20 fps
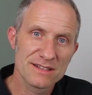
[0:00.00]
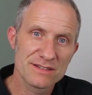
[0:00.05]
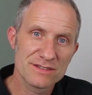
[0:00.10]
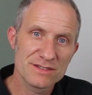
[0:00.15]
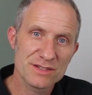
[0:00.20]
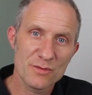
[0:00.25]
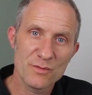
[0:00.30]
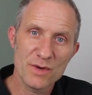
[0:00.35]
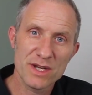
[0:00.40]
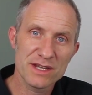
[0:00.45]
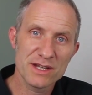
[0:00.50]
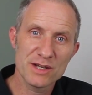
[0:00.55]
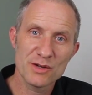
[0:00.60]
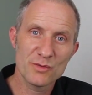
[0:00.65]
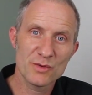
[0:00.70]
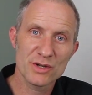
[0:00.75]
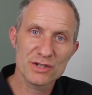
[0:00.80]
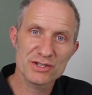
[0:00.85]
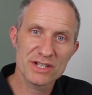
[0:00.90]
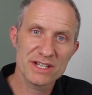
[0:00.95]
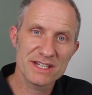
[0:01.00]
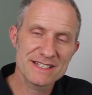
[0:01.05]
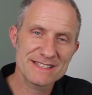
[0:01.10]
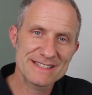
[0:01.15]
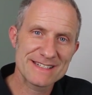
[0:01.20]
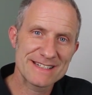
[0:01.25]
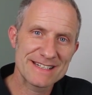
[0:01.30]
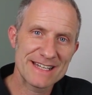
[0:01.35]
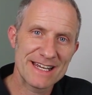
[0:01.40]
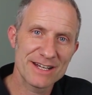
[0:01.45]
So whether you're watching this
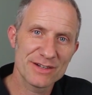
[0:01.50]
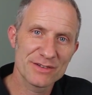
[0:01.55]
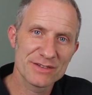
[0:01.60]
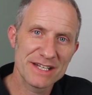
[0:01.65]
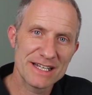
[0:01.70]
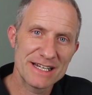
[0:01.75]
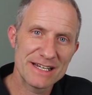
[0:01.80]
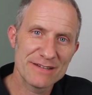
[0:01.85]
today on the